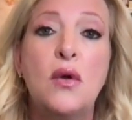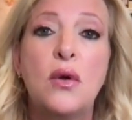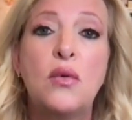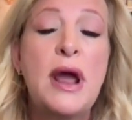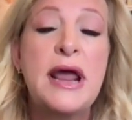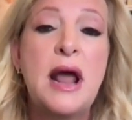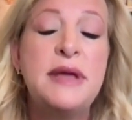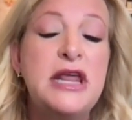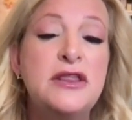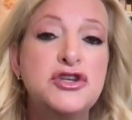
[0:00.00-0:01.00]
Right. I
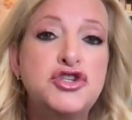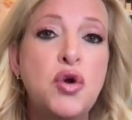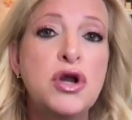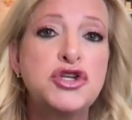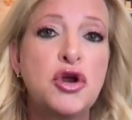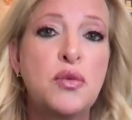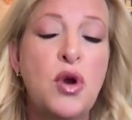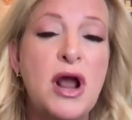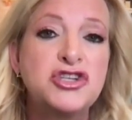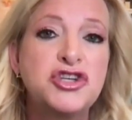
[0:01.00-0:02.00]
mean, in the short term,
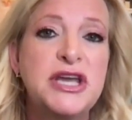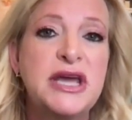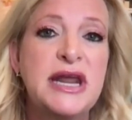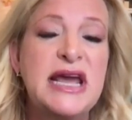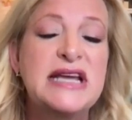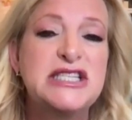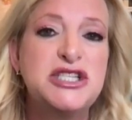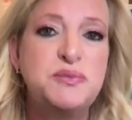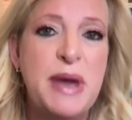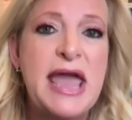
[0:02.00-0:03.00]
we're actually going to
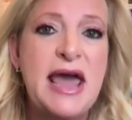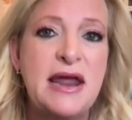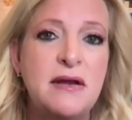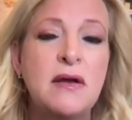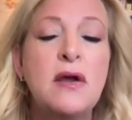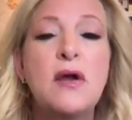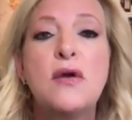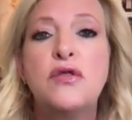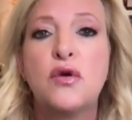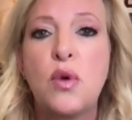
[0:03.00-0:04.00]
expand
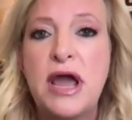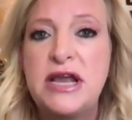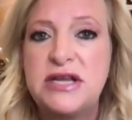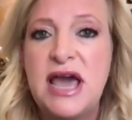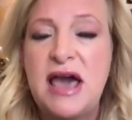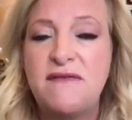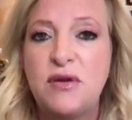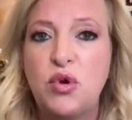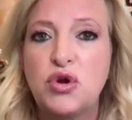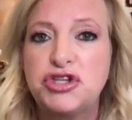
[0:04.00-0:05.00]
the right to have an
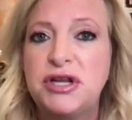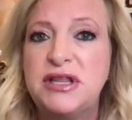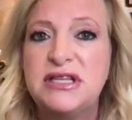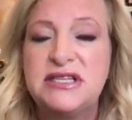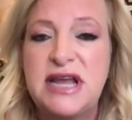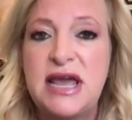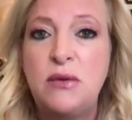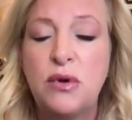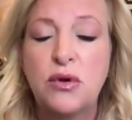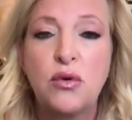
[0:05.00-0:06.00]
abortion in the
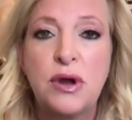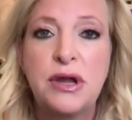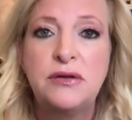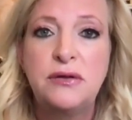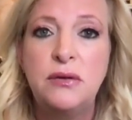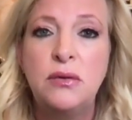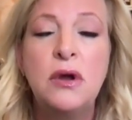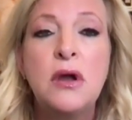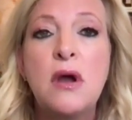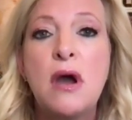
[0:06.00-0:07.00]
state. We're going
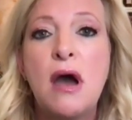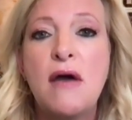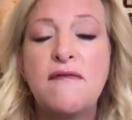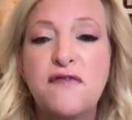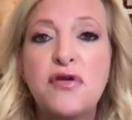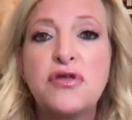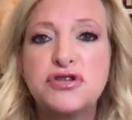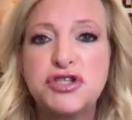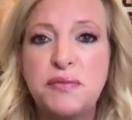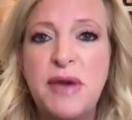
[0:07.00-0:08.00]
to uh, further
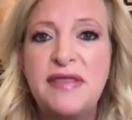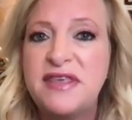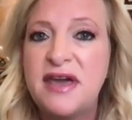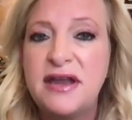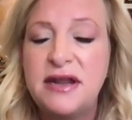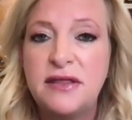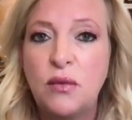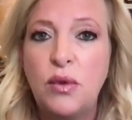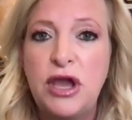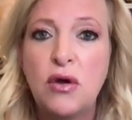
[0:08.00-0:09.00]
cement the idea
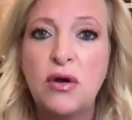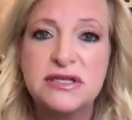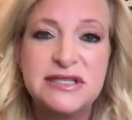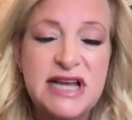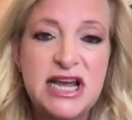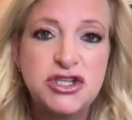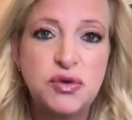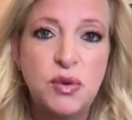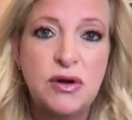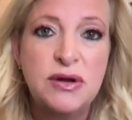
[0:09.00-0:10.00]
that we are a sanctuary